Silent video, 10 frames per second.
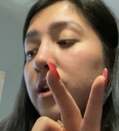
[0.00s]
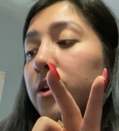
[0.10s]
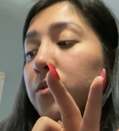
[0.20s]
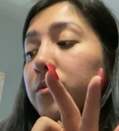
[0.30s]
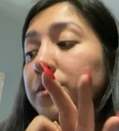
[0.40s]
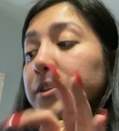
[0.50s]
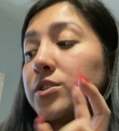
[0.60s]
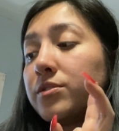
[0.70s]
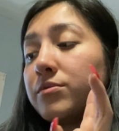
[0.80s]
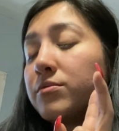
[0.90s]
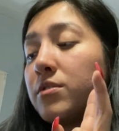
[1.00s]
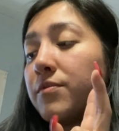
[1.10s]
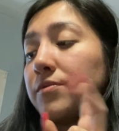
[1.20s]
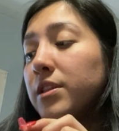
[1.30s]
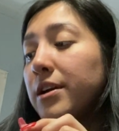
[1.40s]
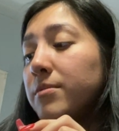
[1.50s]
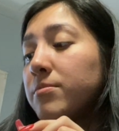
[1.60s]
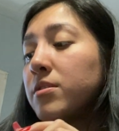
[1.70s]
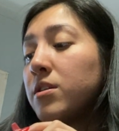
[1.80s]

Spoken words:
inquiry 2 of the lab,